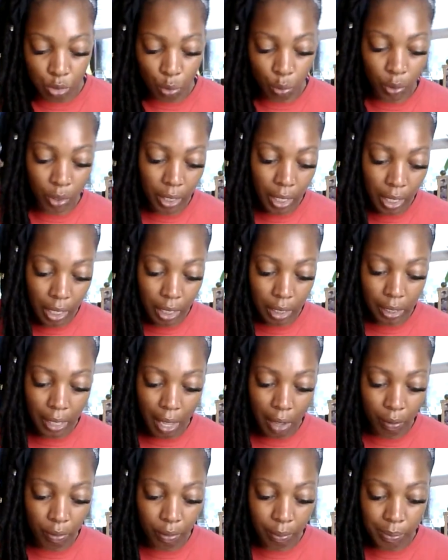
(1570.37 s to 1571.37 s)
or they
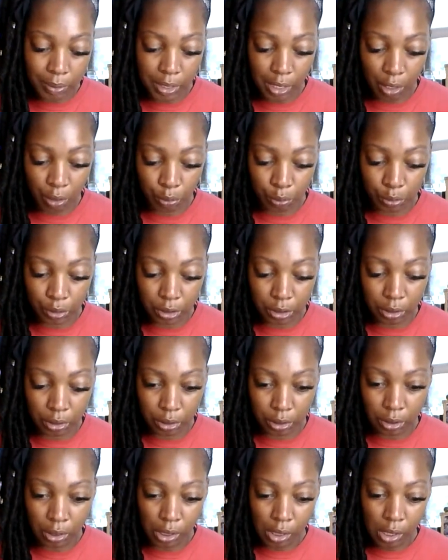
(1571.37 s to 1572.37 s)
allow themselves
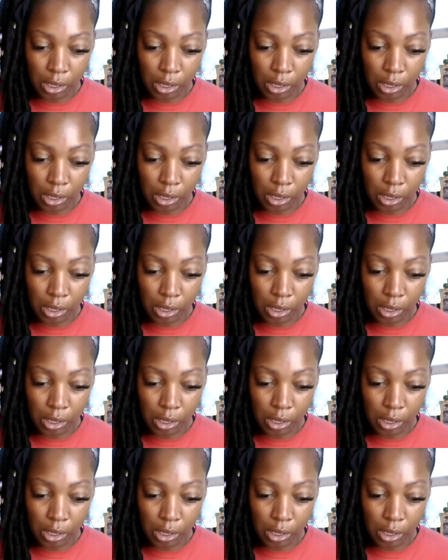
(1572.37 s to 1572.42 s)
to